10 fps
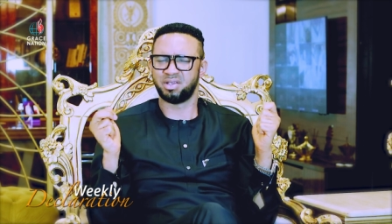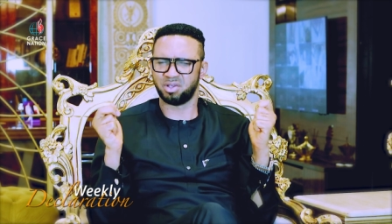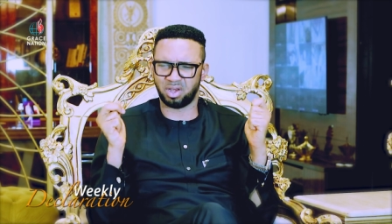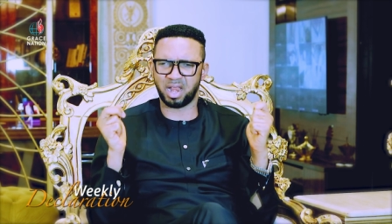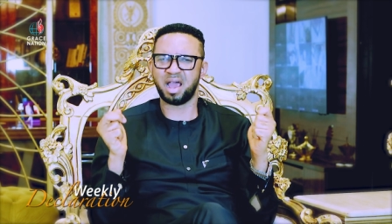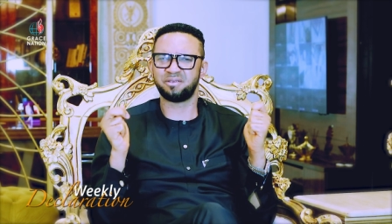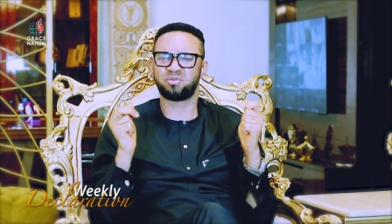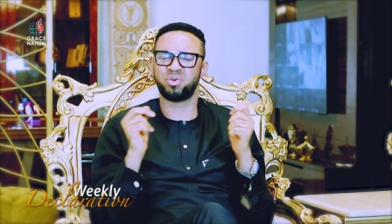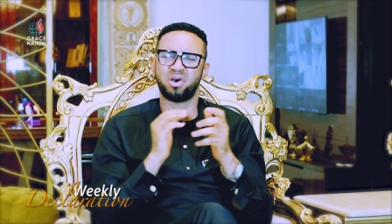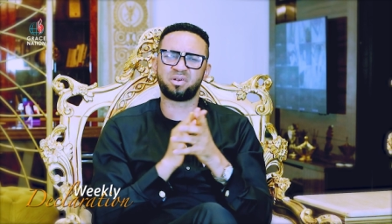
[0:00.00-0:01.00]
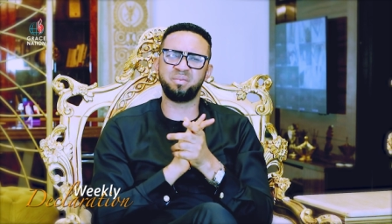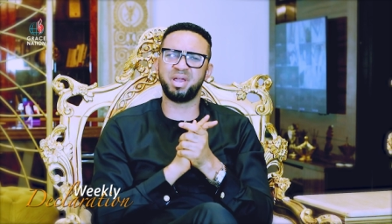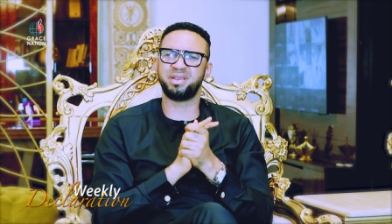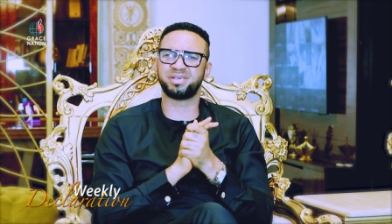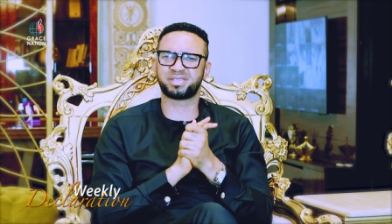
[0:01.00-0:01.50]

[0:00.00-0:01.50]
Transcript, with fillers: Your life will not remain the